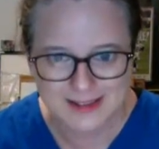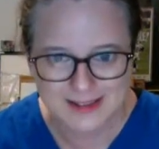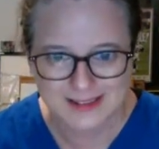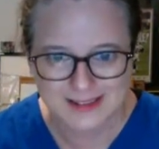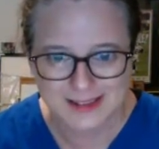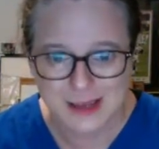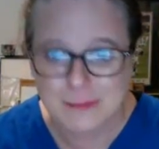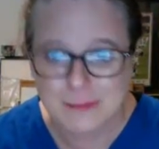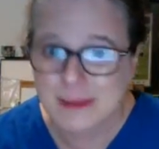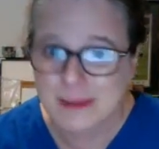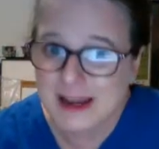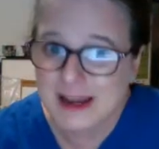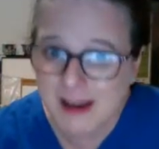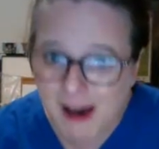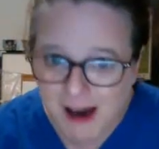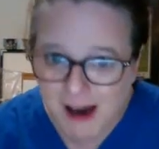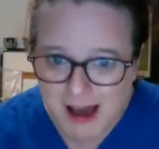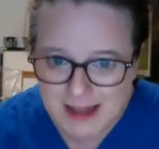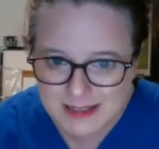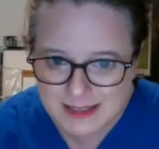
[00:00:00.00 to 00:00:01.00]
They may
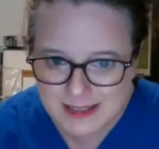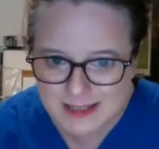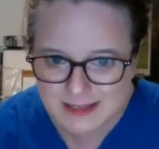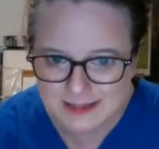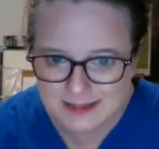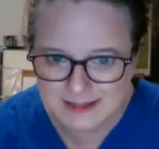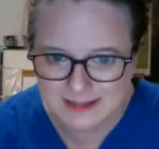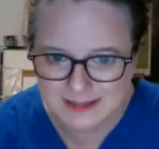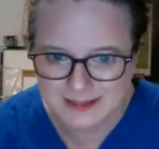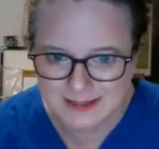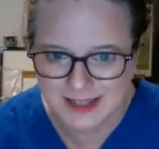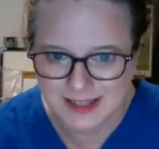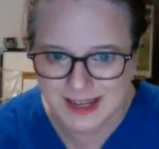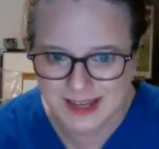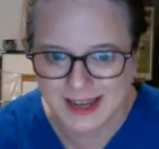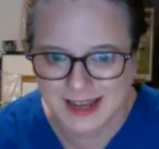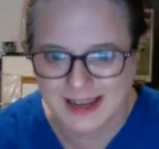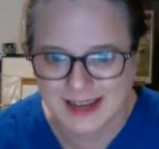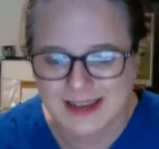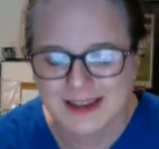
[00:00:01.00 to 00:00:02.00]
not,
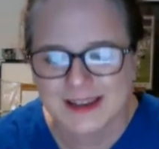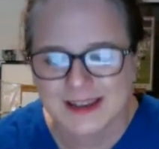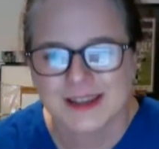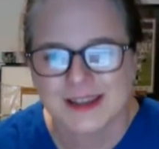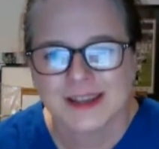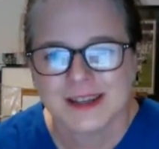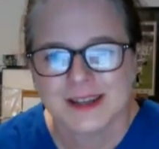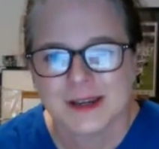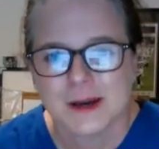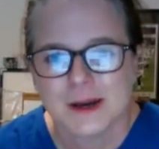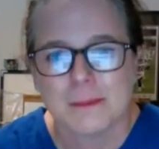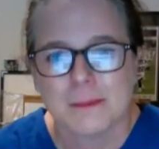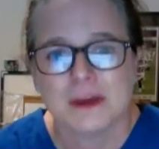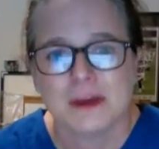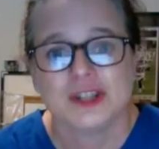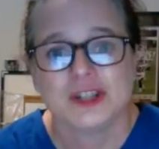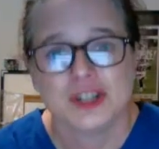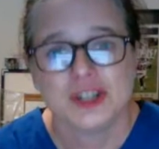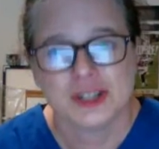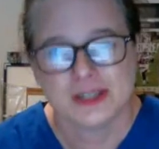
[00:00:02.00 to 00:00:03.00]
okay?
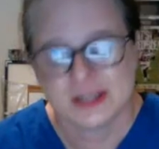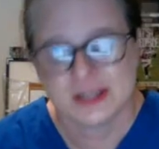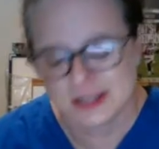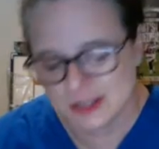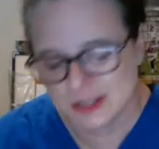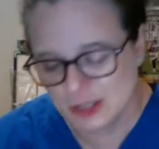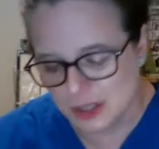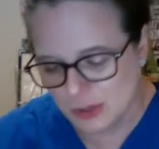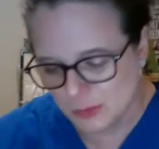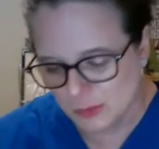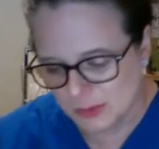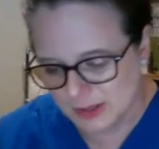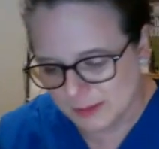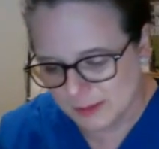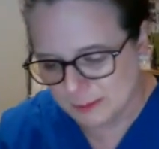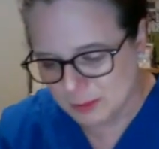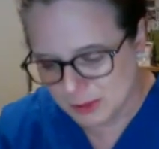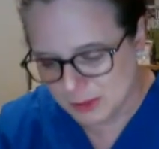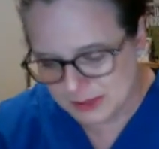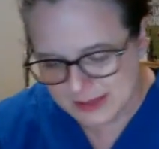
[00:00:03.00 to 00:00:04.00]
But just, you want
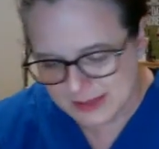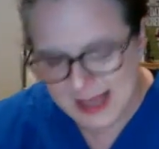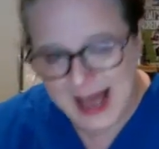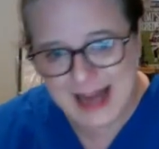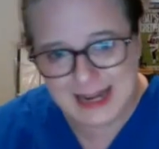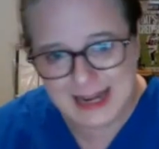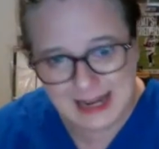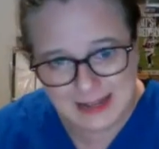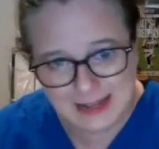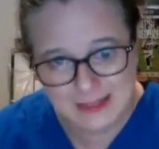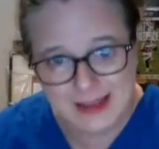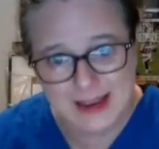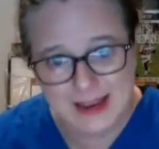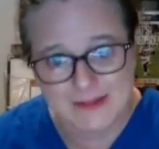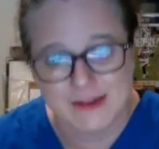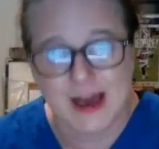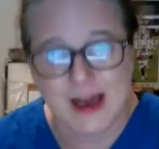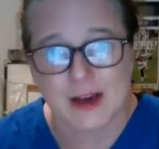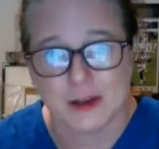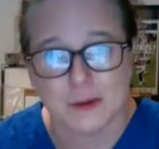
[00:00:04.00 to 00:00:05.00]
to put that in the
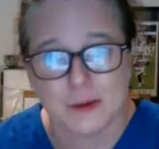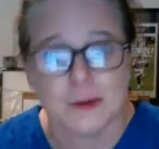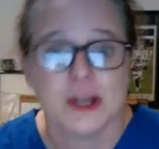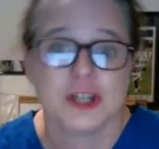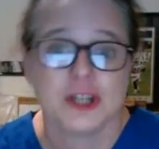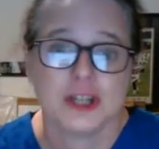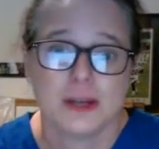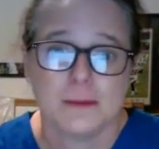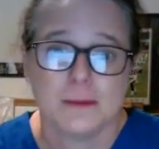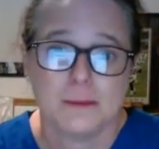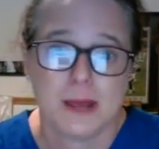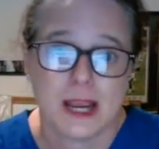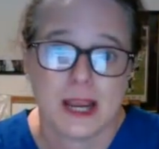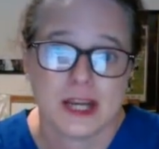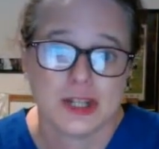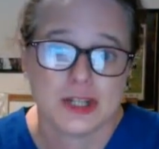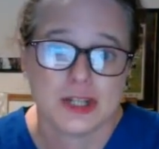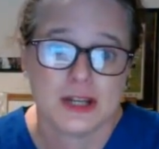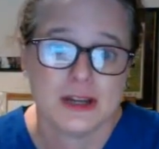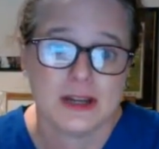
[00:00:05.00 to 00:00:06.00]
evaluation.
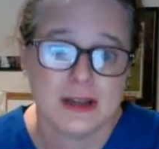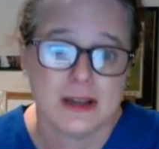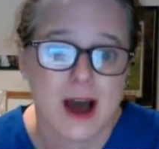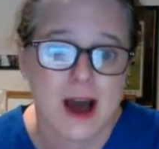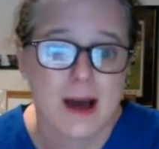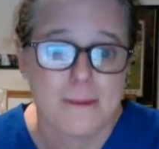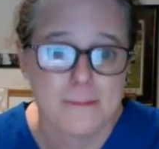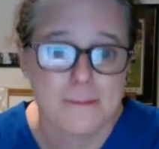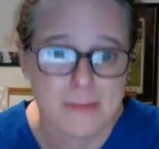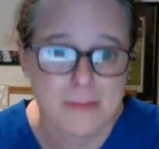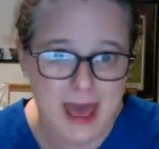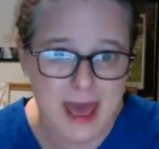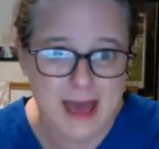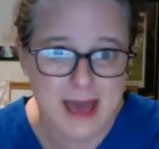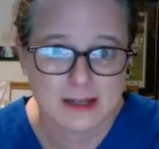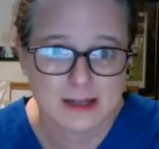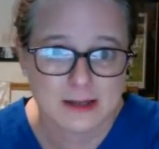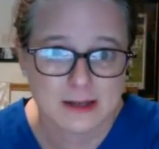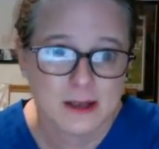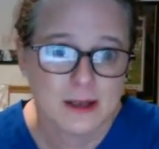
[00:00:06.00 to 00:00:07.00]
Patient not met